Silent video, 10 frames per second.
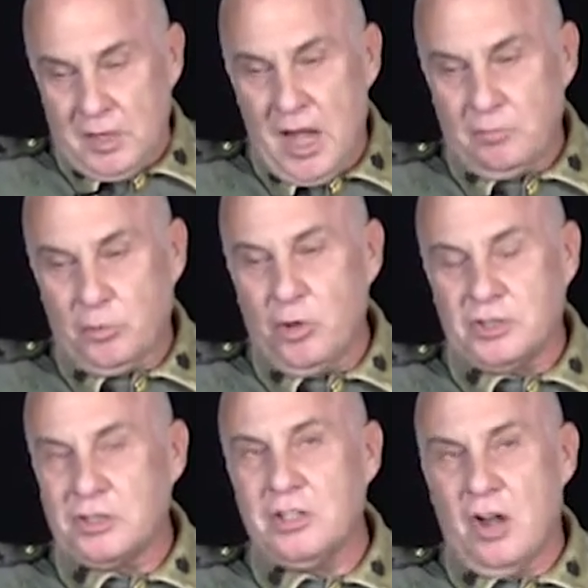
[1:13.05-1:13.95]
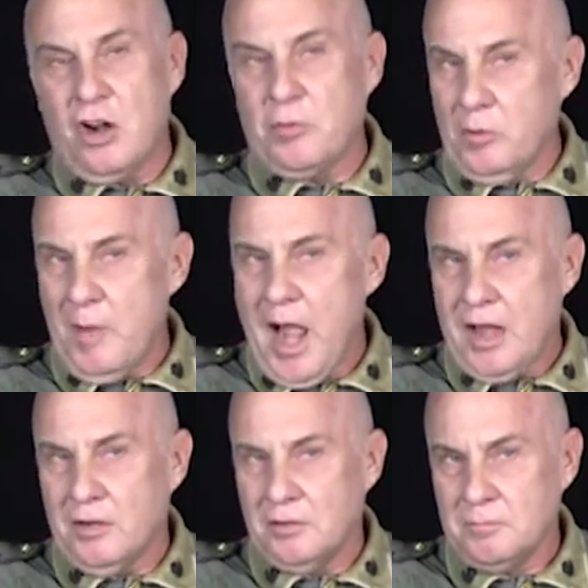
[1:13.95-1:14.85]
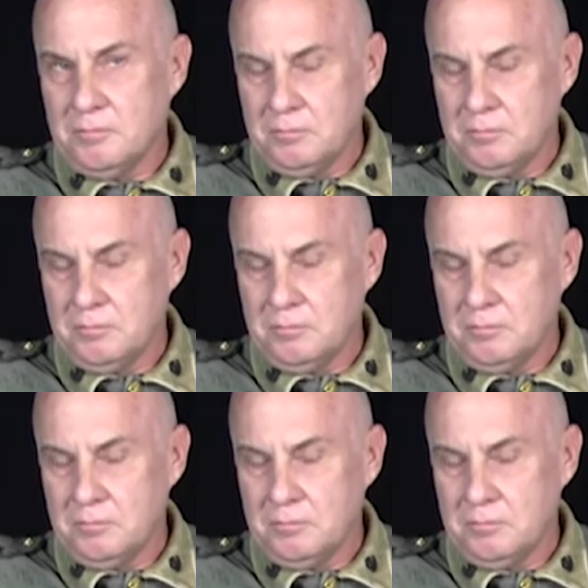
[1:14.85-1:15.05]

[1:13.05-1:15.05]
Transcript: And Brutus is an honorable man.